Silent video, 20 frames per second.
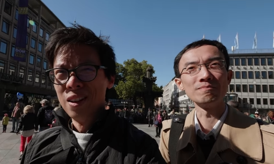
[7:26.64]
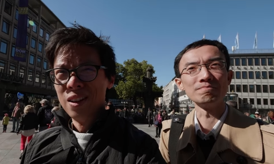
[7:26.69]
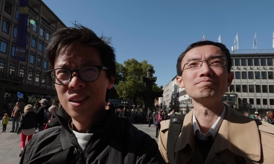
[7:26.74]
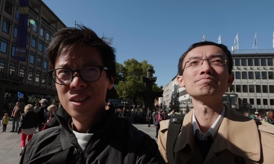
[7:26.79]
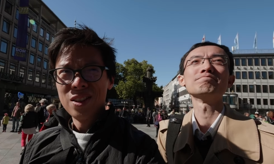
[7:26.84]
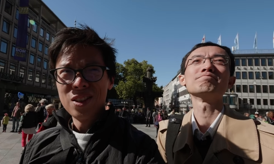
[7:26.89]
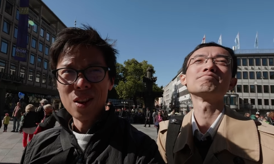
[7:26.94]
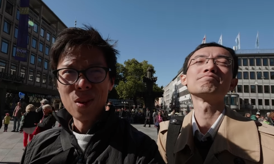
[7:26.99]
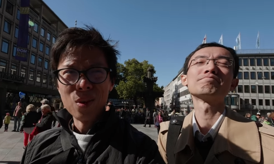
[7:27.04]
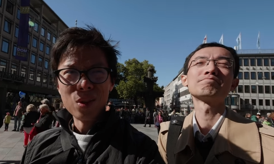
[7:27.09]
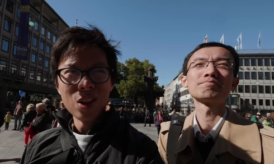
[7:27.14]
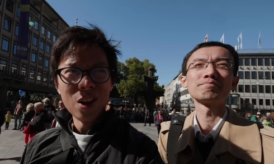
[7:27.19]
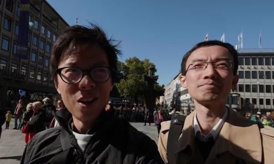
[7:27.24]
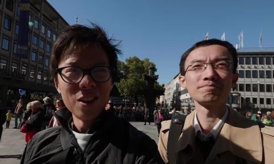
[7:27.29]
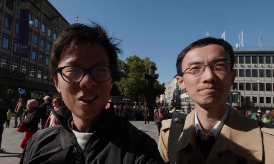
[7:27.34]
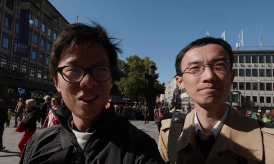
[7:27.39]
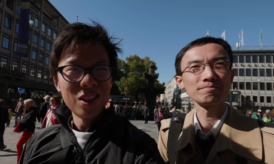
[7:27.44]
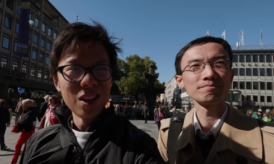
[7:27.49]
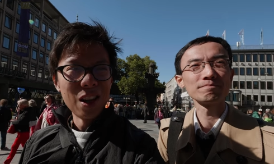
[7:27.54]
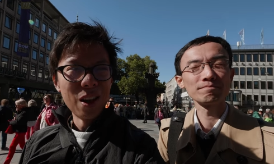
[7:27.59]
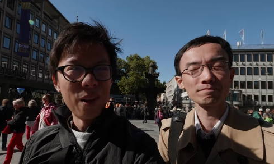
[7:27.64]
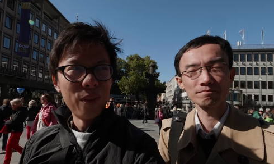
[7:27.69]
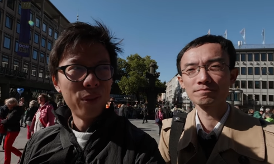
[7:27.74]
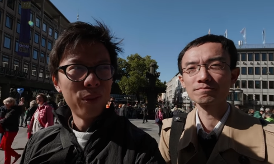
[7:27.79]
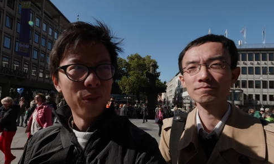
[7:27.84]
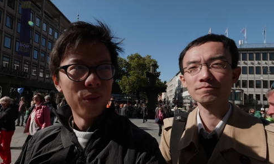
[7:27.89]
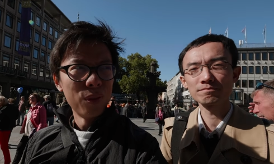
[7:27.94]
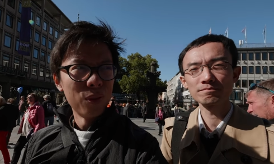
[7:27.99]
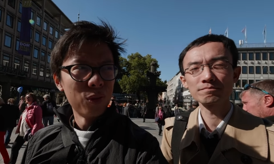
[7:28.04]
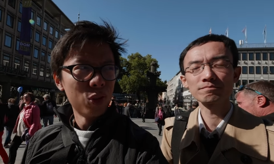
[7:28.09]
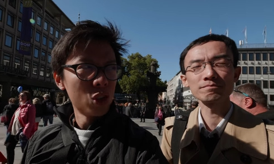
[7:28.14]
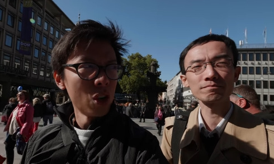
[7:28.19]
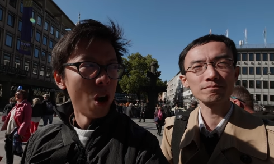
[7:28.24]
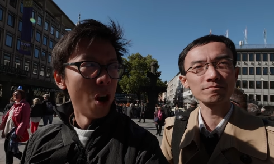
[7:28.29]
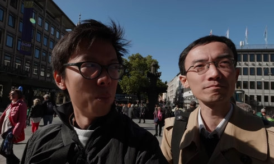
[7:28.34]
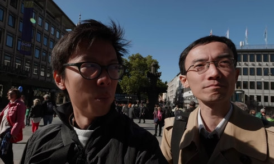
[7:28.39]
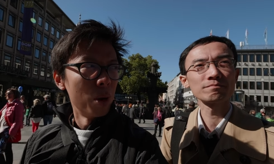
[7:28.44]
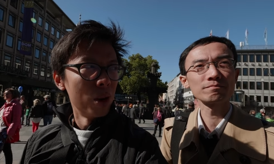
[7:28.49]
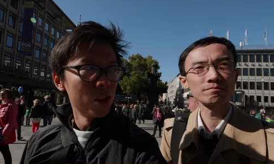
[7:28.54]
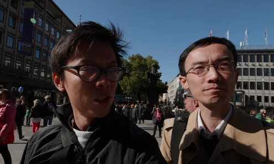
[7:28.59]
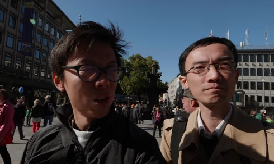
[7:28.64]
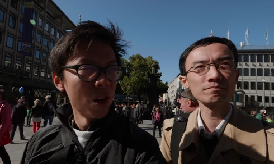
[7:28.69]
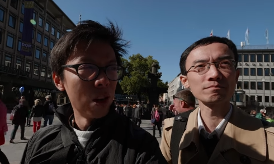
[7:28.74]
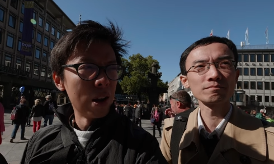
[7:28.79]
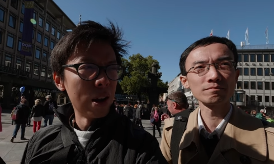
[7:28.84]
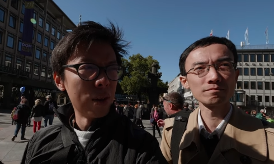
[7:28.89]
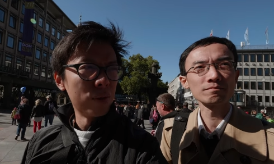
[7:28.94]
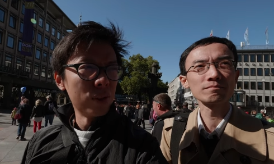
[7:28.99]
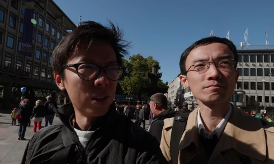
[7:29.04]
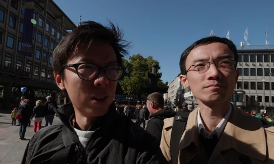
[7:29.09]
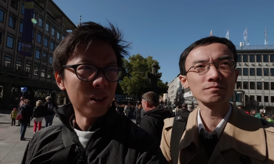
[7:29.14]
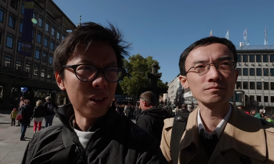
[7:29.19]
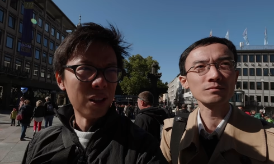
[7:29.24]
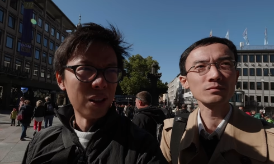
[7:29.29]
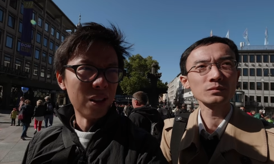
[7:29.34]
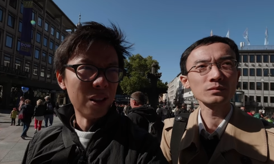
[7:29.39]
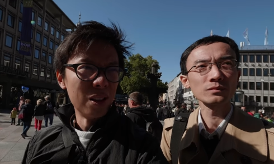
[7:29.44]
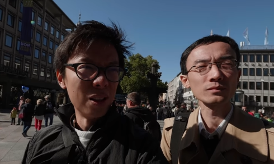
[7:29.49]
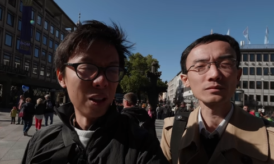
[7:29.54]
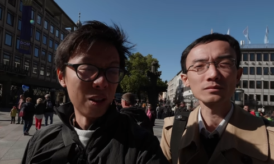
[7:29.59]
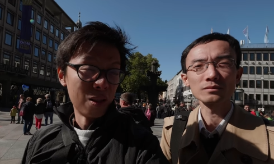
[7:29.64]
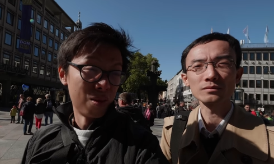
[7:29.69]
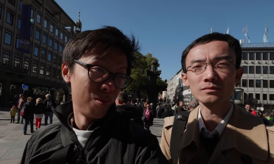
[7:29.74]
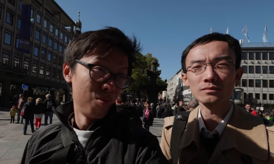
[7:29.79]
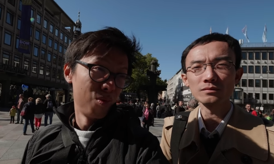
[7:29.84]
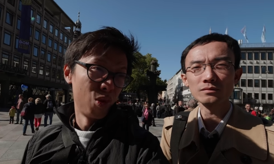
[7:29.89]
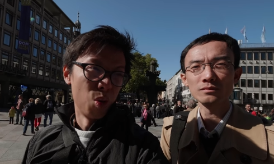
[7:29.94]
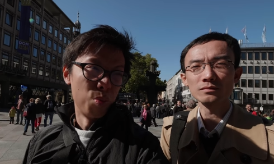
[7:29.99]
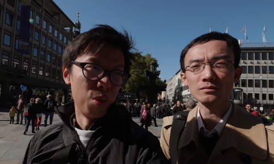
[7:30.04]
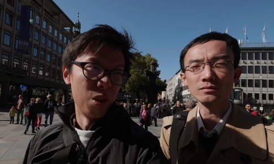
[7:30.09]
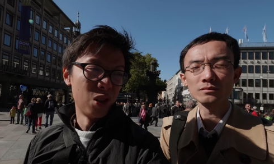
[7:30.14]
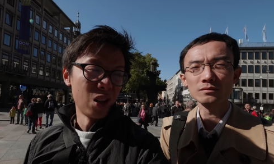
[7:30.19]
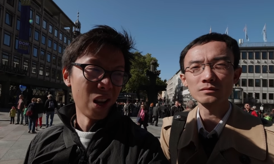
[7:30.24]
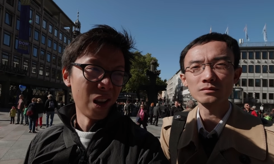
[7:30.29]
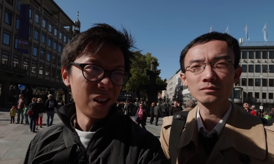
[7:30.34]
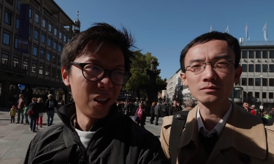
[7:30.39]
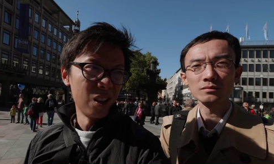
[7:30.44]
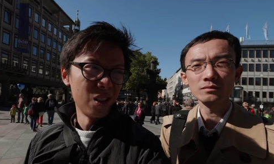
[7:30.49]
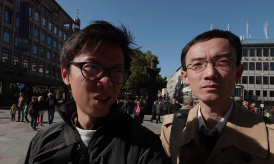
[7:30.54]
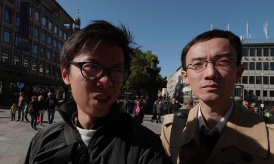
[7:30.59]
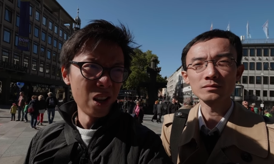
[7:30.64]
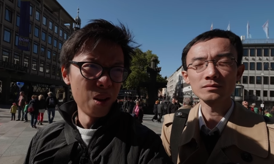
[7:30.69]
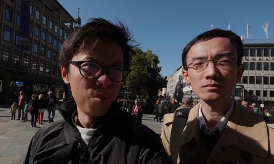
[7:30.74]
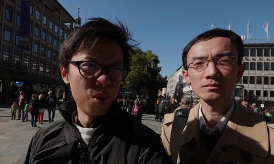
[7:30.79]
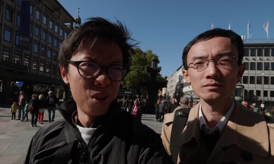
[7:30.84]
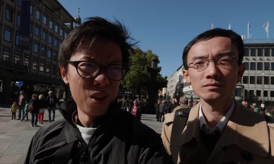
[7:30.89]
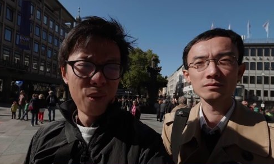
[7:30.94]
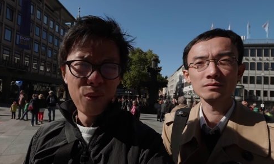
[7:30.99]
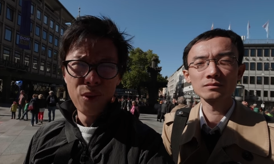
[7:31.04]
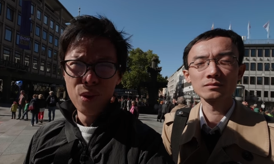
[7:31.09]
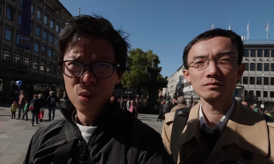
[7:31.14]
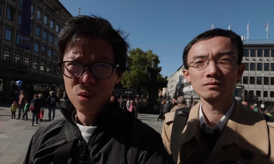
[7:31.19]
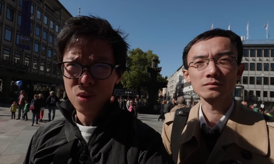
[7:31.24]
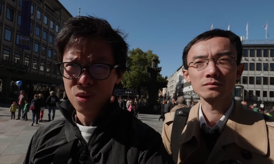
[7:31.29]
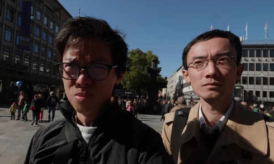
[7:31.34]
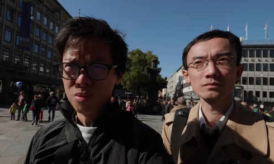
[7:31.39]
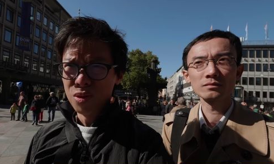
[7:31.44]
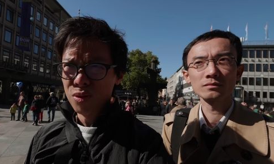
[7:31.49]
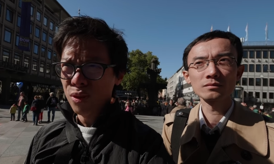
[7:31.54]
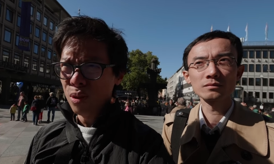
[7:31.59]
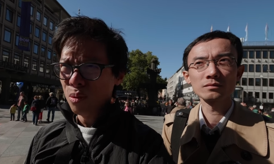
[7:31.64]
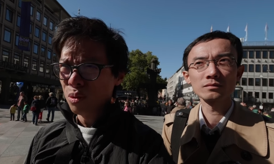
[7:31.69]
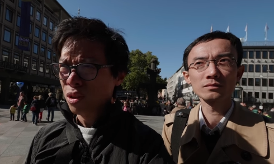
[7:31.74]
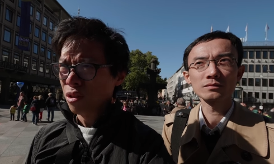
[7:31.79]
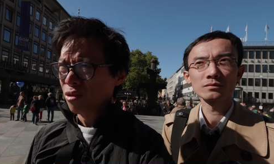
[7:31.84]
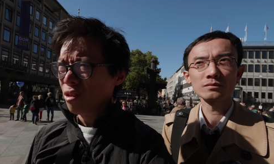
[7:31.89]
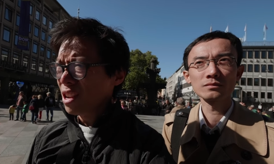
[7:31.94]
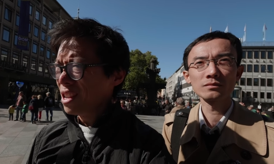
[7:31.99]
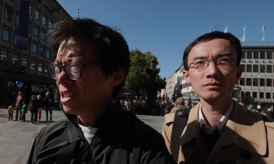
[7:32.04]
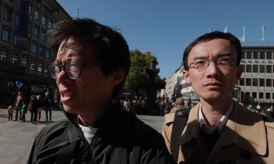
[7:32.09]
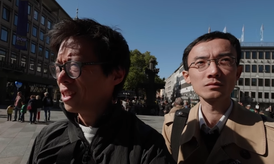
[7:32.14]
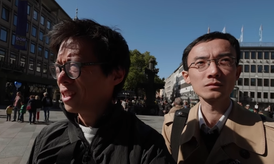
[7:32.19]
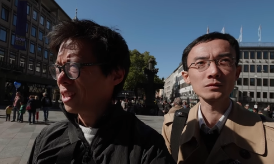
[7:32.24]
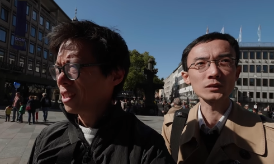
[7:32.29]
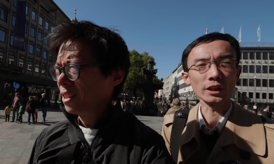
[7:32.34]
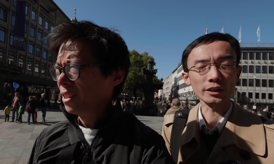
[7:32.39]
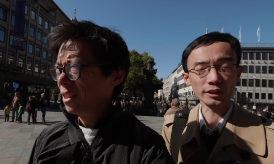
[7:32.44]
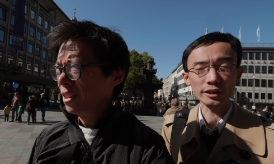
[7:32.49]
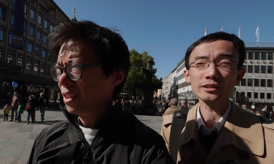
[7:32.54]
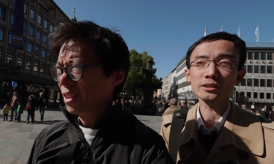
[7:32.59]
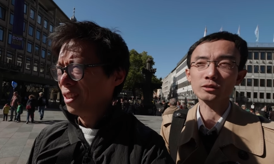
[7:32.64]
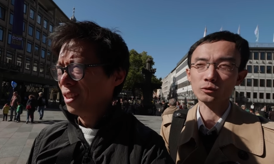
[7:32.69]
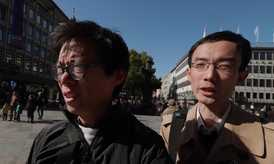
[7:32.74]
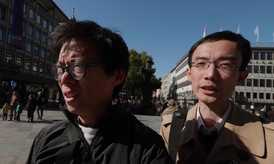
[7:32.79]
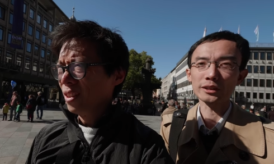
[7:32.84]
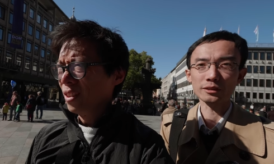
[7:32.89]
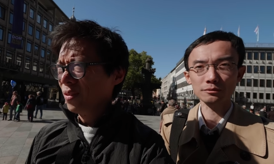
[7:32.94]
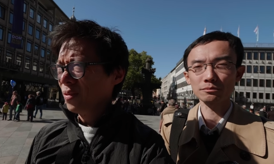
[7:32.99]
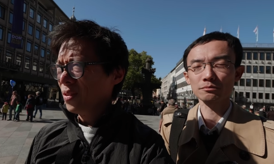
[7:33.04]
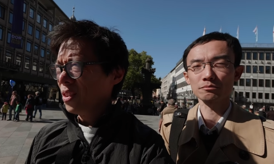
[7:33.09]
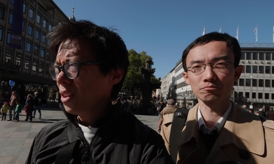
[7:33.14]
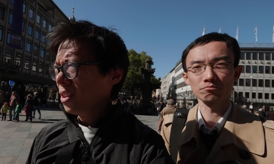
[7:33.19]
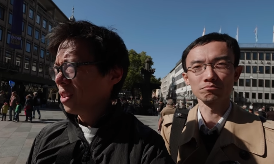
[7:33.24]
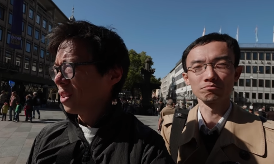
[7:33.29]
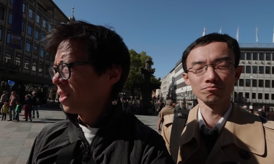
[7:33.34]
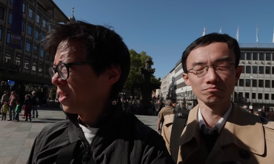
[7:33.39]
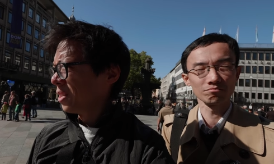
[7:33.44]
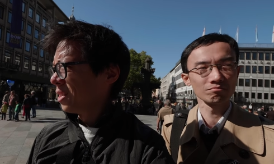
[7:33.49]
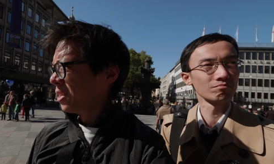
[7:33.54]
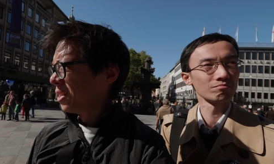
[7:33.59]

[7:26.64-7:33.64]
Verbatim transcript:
Speaker 1: mm. so it's hard to say if side by side if it, it, it could be exactly the same. But it feels it feels great.
Speaker 2: It is great. Yeah.